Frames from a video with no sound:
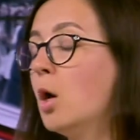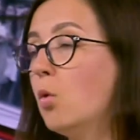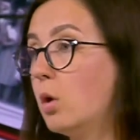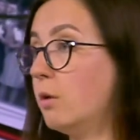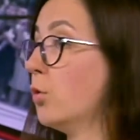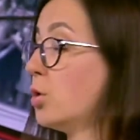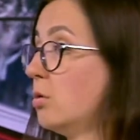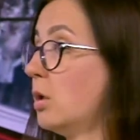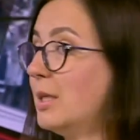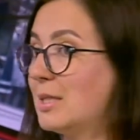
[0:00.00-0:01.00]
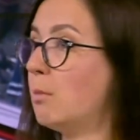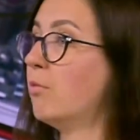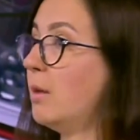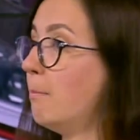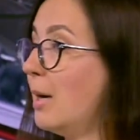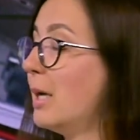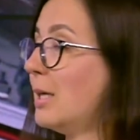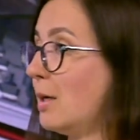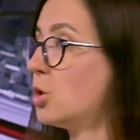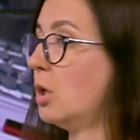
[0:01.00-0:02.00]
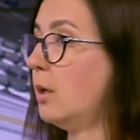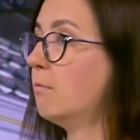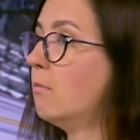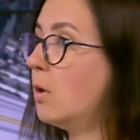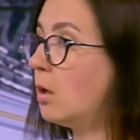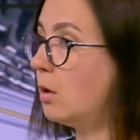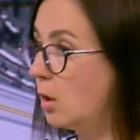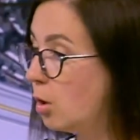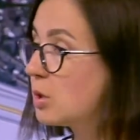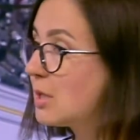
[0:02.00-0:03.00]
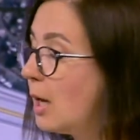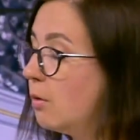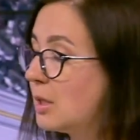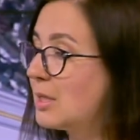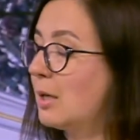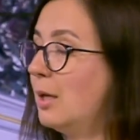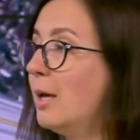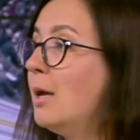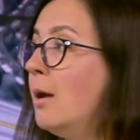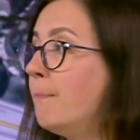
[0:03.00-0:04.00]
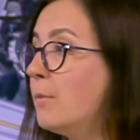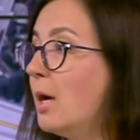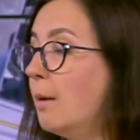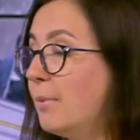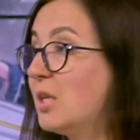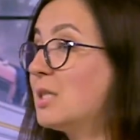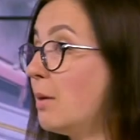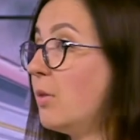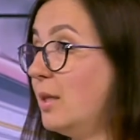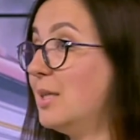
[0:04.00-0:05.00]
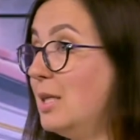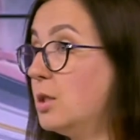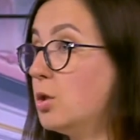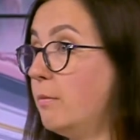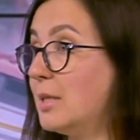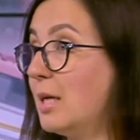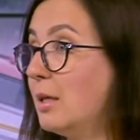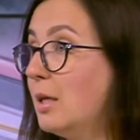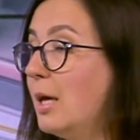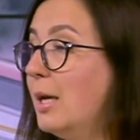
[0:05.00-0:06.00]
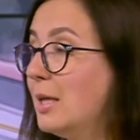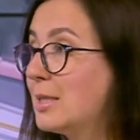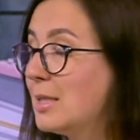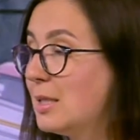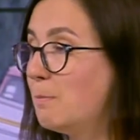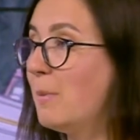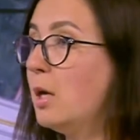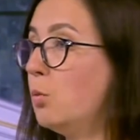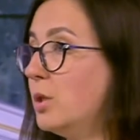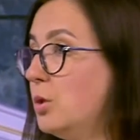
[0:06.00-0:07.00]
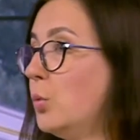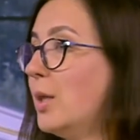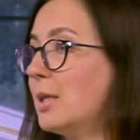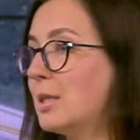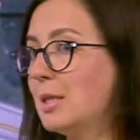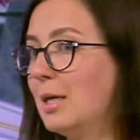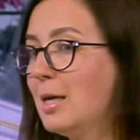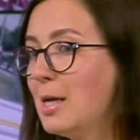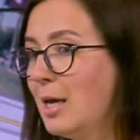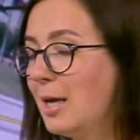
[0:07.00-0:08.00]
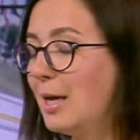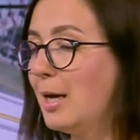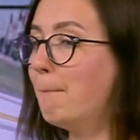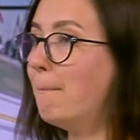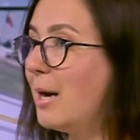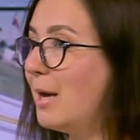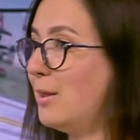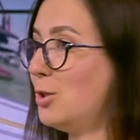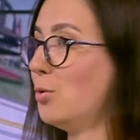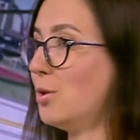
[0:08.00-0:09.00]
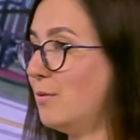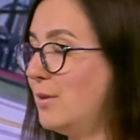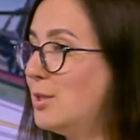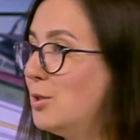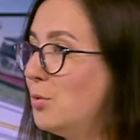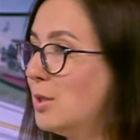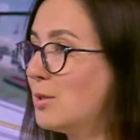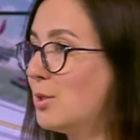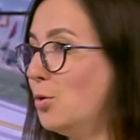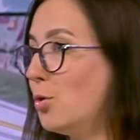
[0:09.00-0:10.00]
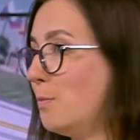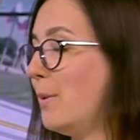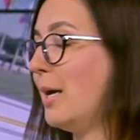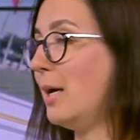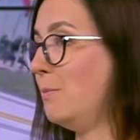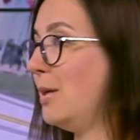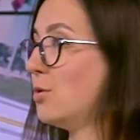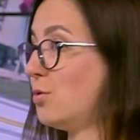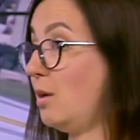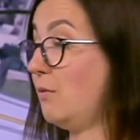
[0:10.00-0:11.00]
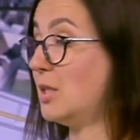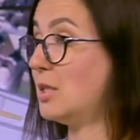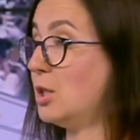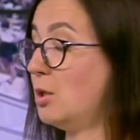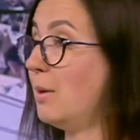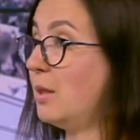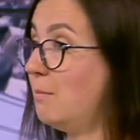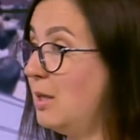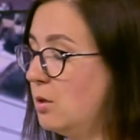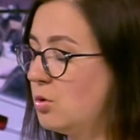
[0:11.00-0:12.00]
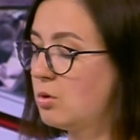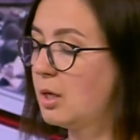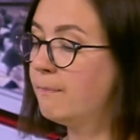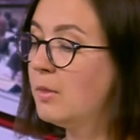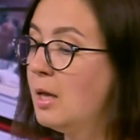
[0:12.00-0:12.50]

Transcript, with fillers: or unfortunately some of them might actually close down, exactly. But that is something that needs to be done, and it's better we do that by the choice of the students, not by administrative decision by the ministry.